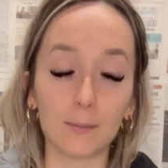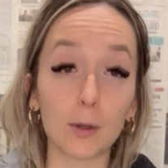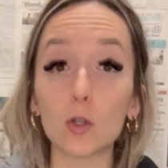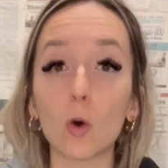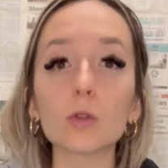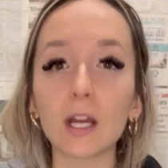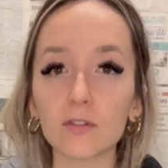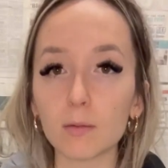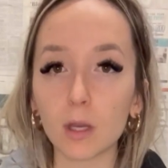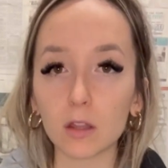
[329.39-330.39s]
but you only have to
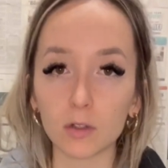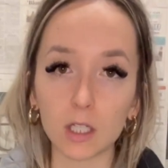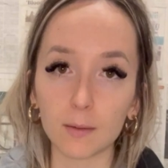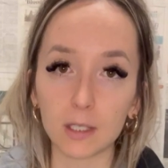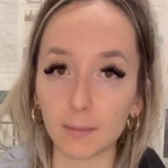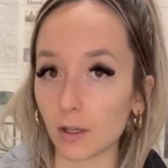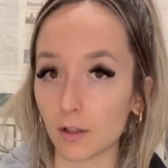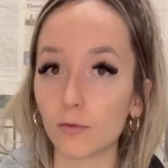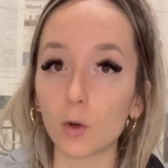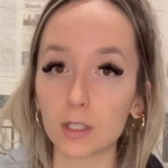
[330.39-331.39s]
make 3 times the amount of the
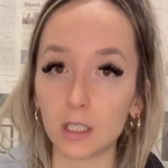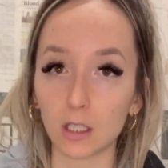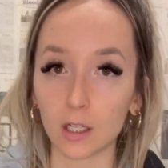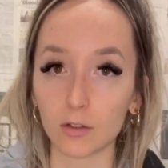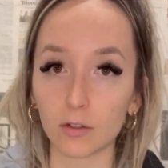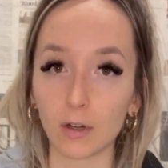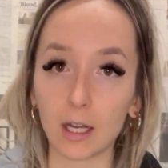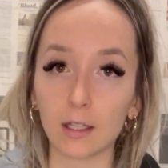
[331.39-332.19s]
$1,400, right?